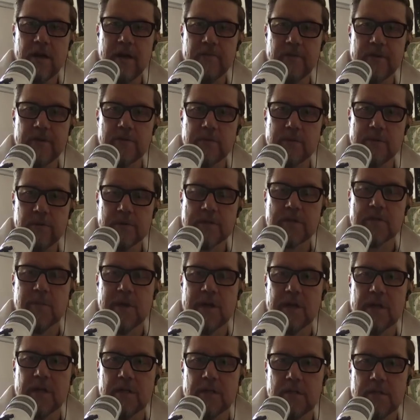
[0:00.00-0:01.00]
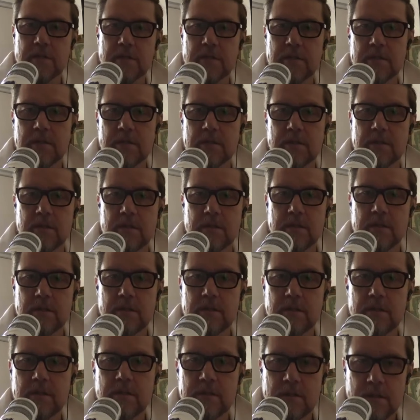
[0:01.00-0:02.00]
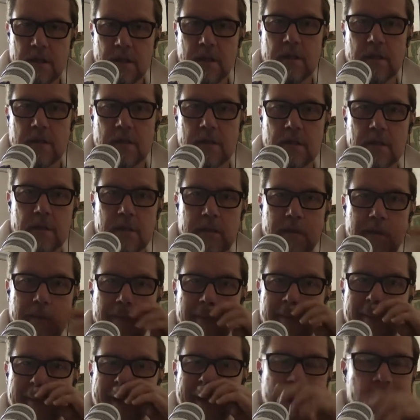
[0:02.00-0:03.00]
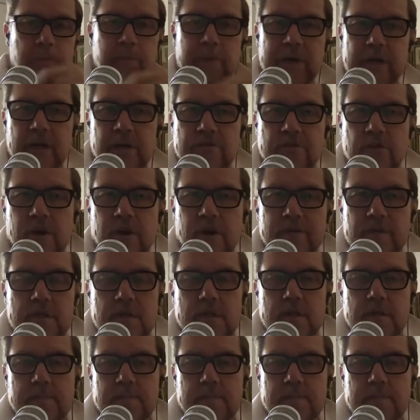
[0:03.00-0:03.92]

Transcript: On average, we're all smarter. Yeah. yeah and better drivers. Makes